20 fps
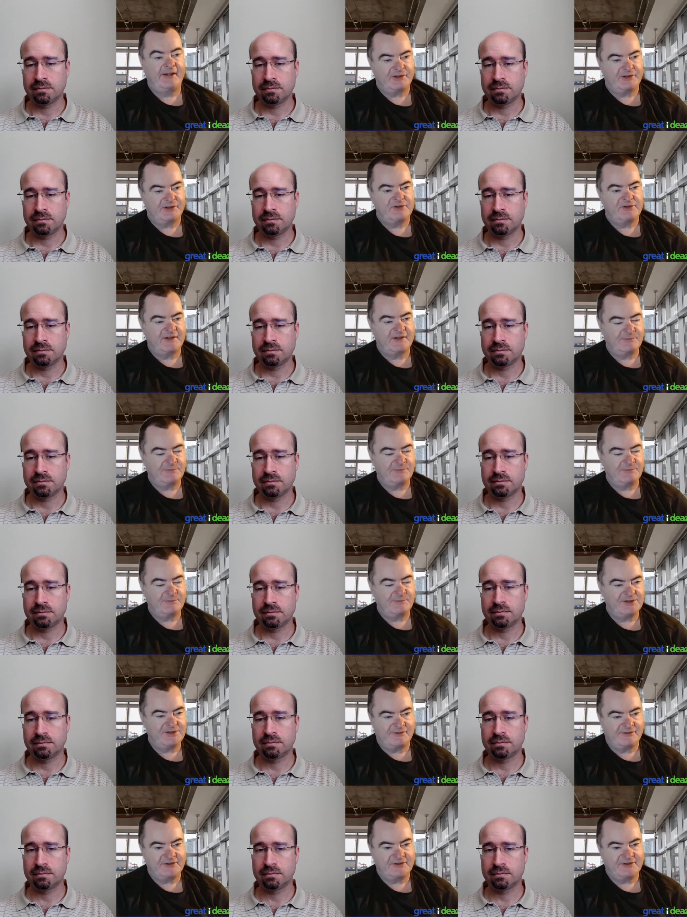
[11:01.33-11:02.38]
Speaker 1: pipeline,
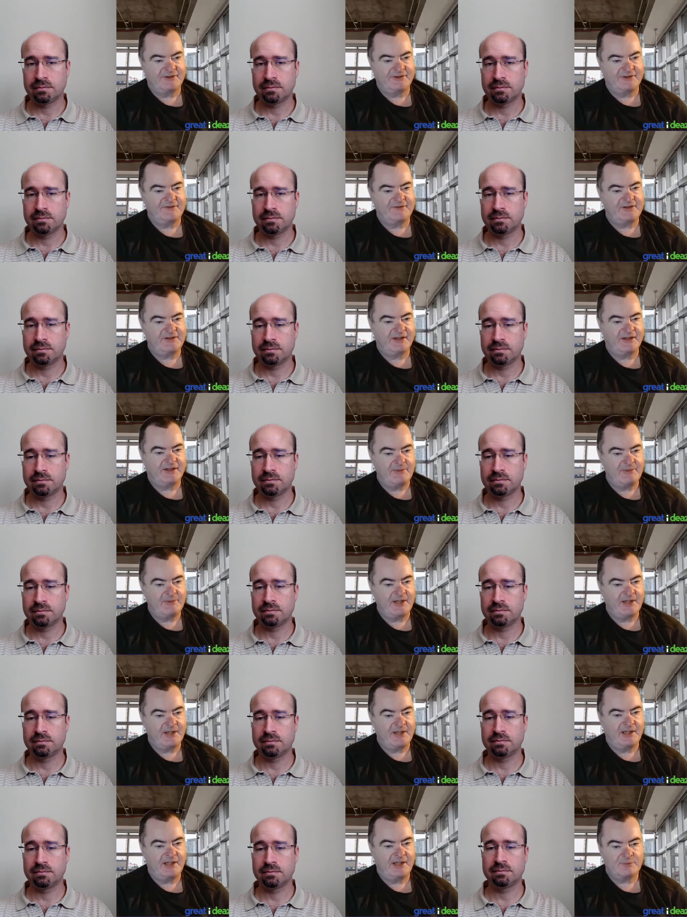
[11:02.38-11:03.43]
I have also
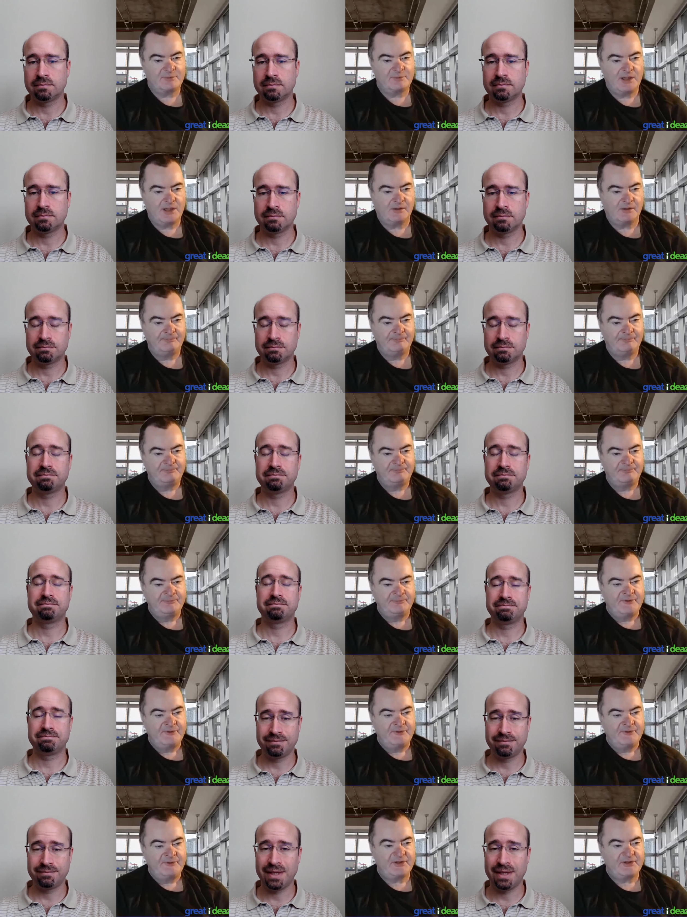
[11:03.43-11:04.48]
saved myself a ton of
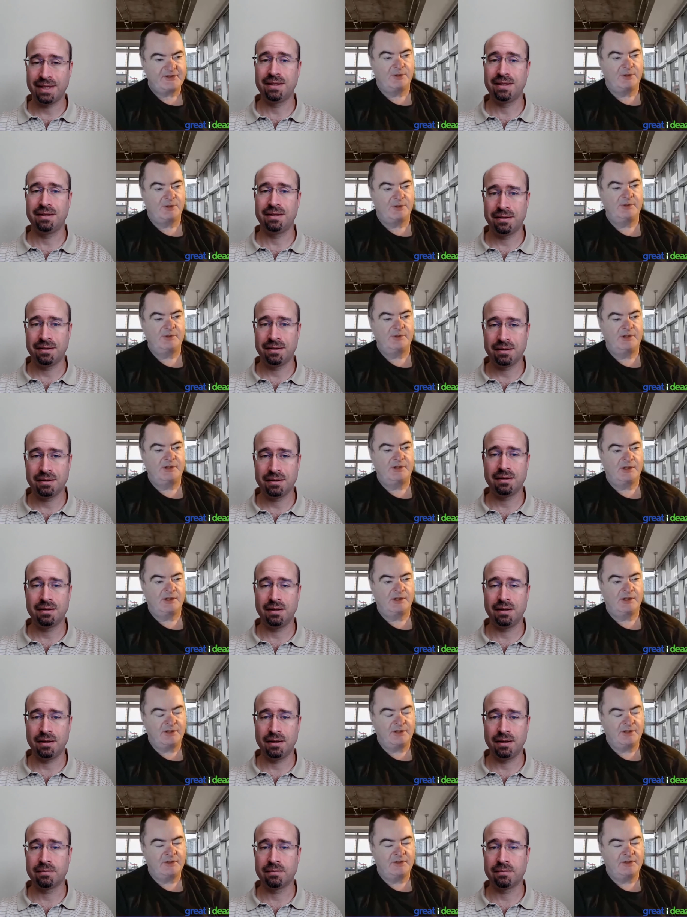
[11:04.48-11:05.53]
time there as well.
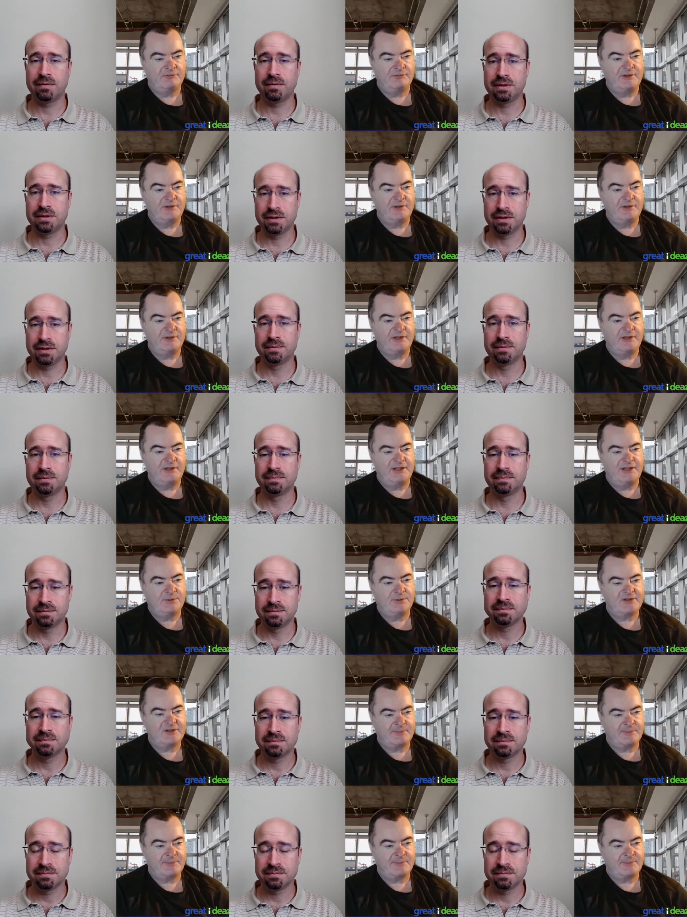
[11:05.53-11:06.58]
Yeah. So
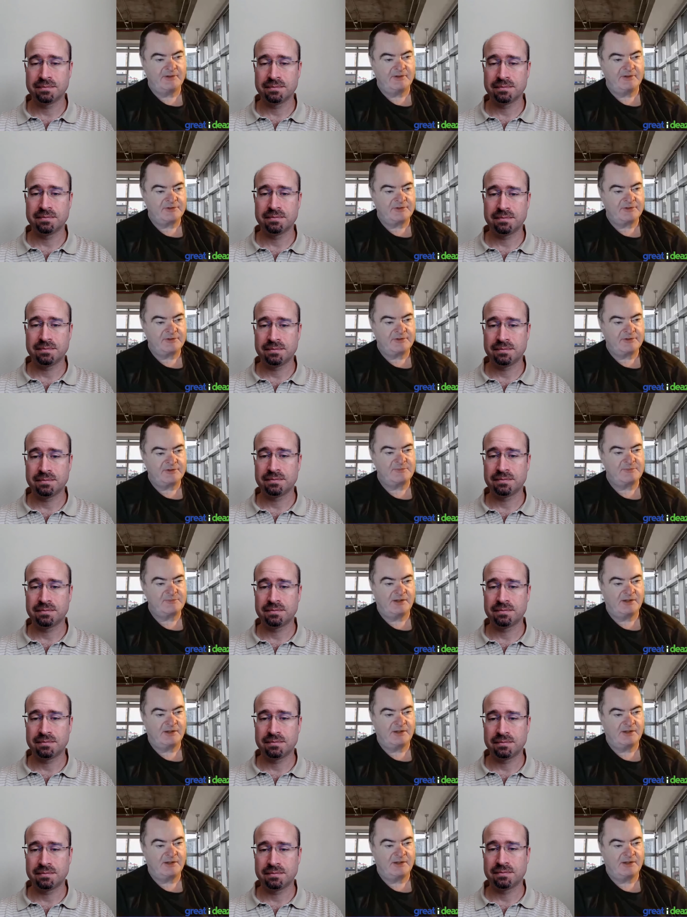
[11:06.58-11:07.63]
one of the really cool things
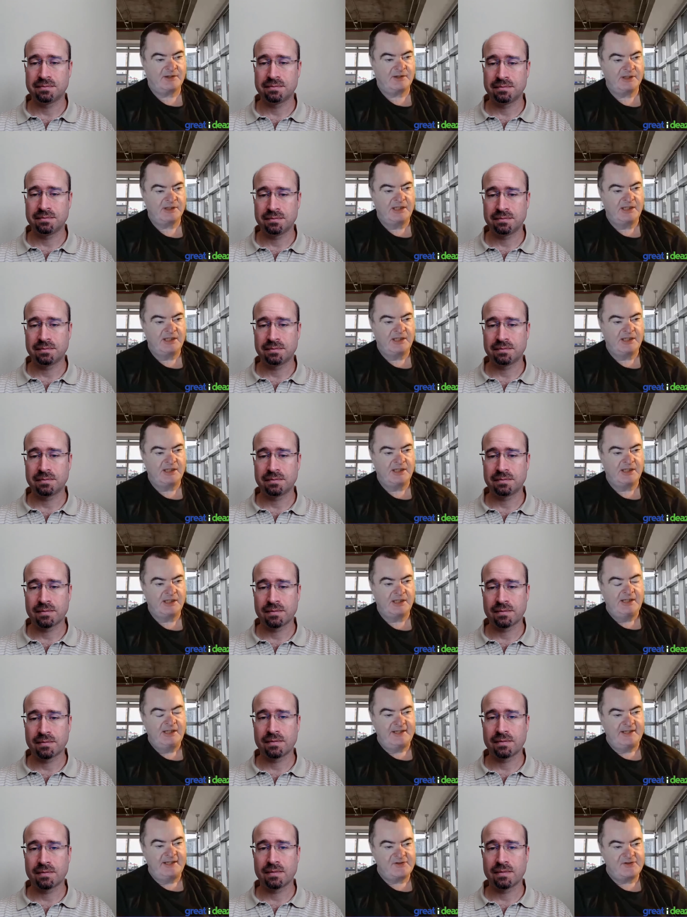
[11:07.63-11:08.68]
about the trellispark
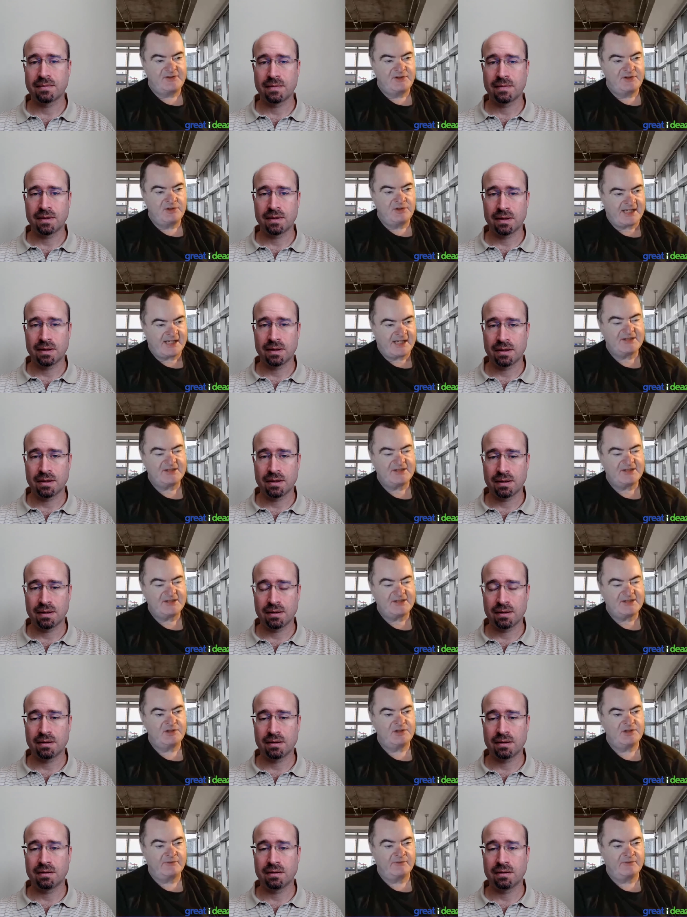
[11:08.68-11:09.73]
framework is
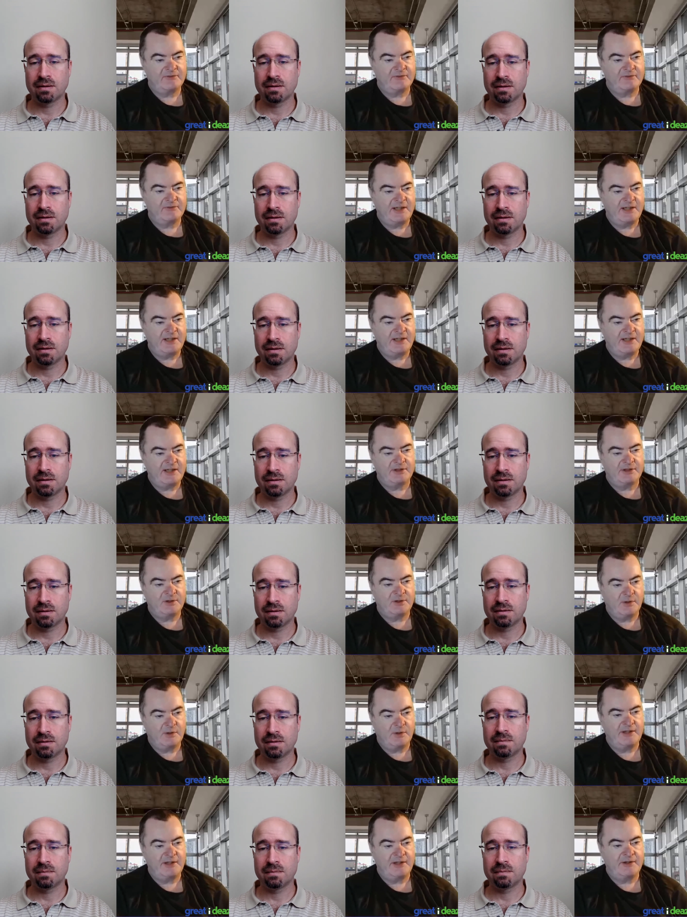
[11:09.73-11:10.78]
just the isolation
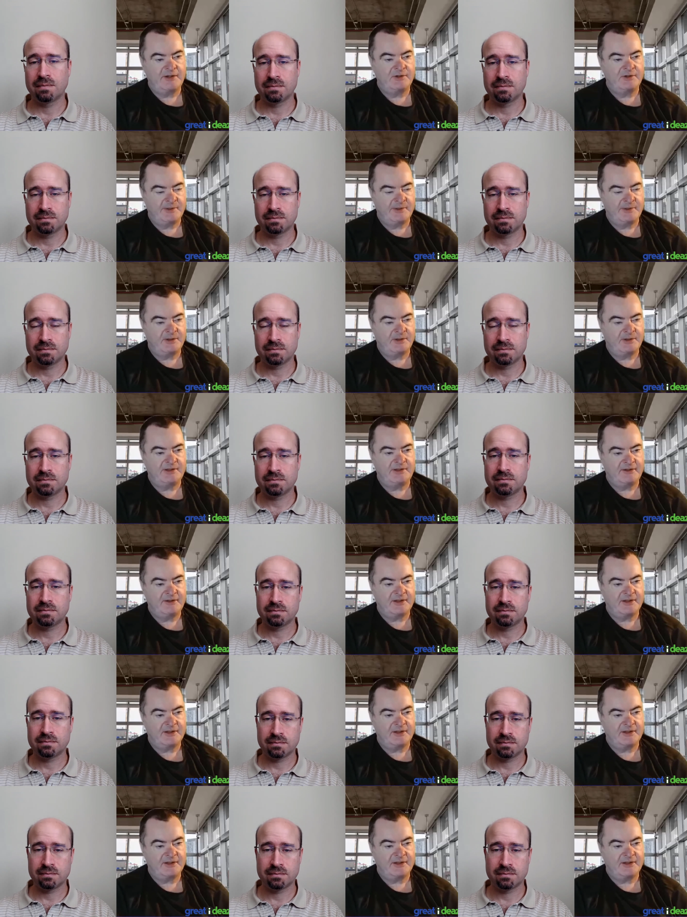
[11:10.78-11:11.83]
of the framework and the
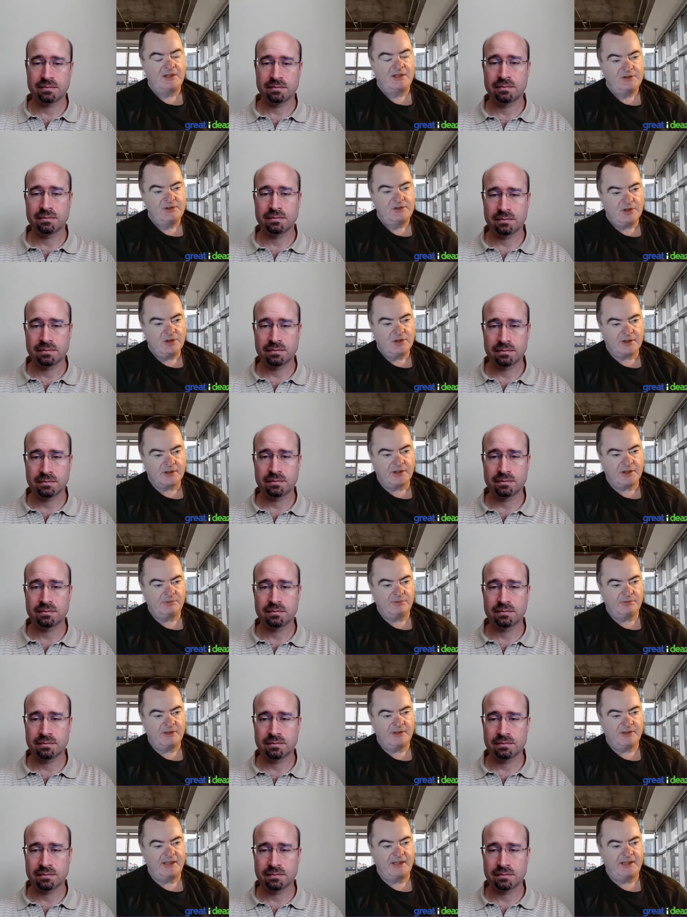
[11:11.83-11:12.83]
way that you're building things